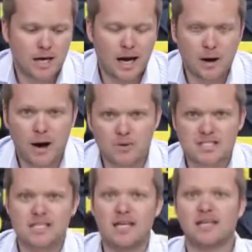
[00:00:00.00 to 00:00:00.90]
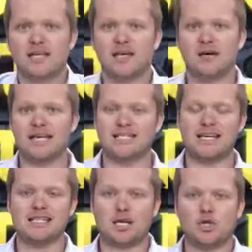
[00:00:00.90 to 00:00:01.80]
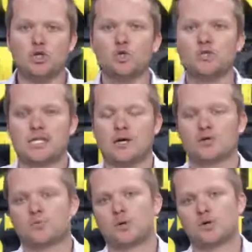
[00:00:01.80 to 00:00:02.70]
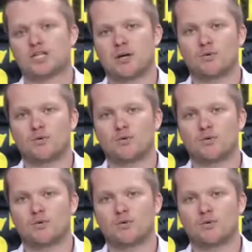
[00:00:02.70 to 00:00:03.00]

I, I would say that as a, as a new salesperson,